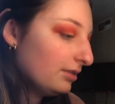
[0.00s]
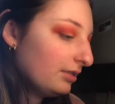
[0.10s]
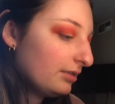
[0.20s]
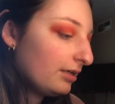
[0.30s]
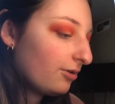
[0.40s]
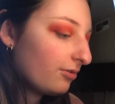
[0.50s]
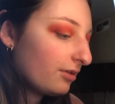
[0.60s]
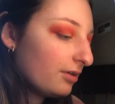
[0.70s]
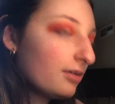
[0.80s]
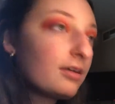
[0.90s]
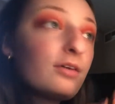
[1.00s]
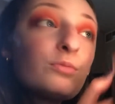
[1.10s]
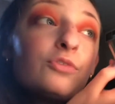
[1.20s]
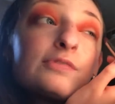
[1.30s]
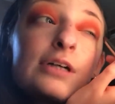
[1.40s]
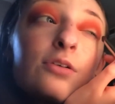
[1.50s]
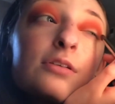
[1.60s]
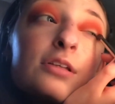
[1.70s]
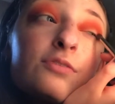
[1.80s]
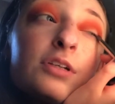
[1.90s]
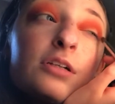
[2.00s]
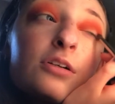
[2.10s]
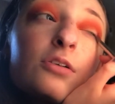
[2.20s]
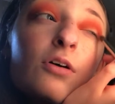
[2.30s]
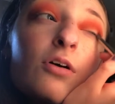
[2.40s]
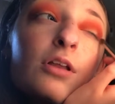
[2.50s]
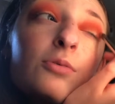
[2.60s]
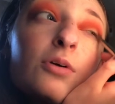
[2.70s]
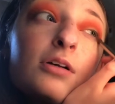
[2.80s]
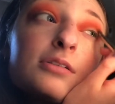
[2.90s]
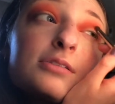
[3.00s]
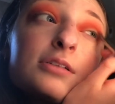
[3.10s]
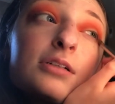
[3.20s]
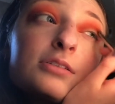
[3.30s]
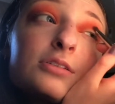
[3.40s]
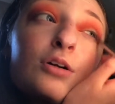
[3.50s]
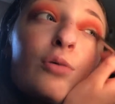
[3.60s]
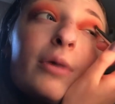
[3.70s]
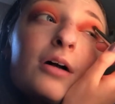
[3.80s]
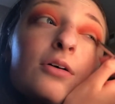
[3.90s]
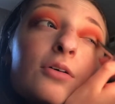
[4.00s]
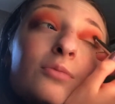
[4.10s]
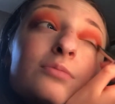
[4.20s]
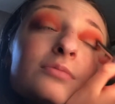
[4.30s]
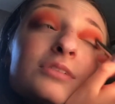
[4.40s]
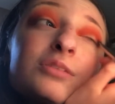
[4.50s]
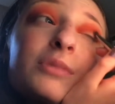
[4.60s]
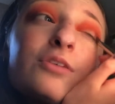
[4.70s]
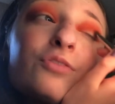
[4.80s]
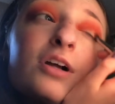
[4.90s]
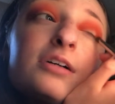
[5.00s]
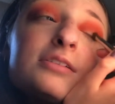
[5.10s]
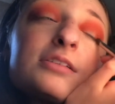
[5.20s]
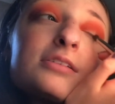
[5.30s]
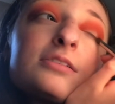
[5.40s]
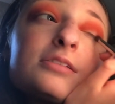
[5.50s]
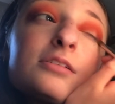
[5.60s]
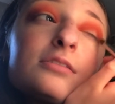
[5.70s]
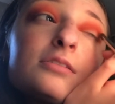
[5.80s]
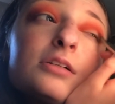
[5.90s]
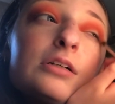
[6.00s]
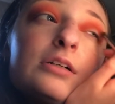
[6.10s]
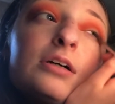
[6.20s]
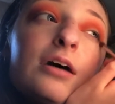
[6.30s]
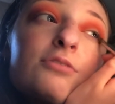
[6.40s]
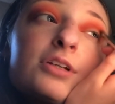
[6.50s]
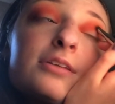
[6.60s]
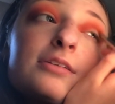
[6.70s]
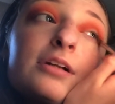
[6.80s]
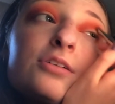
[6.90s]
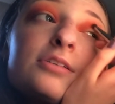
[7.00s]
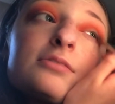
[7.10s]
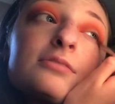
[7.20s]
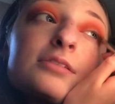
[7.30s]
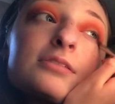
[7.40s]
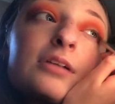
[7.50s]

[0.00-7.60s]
And now that I've moved out and live here, all I want is, like, to go back home to my friends and to everything there that's